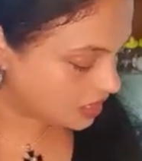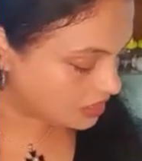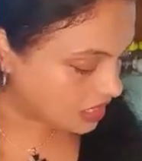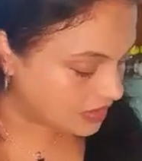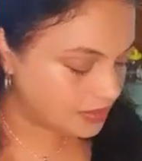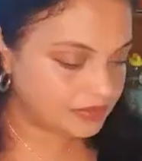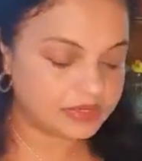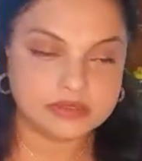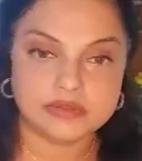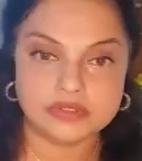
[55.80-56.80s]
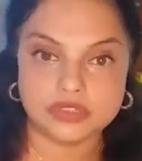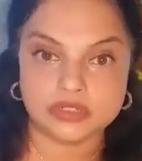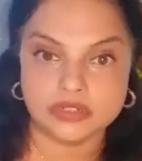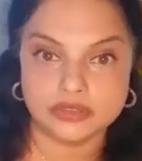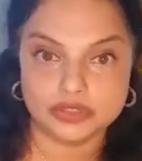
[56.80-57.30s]
Now I'm just
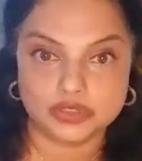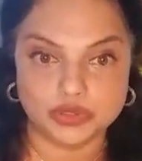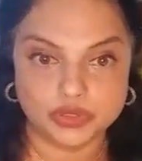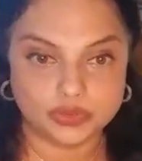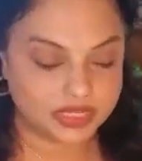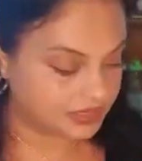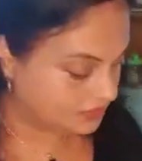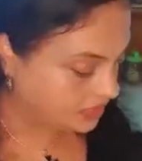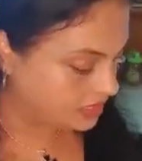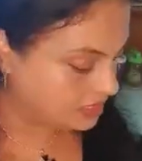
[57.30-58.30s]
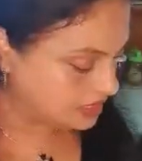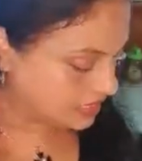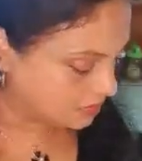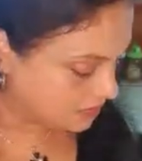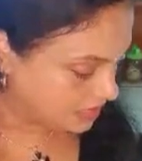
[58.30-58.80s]
going to show you the ingredients
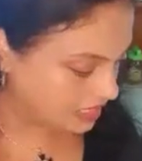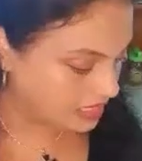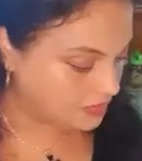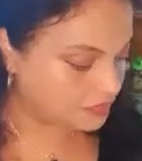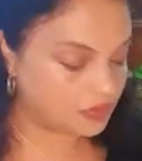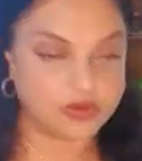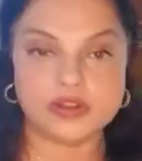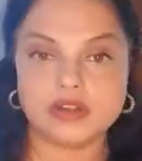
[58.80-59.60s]
that we need for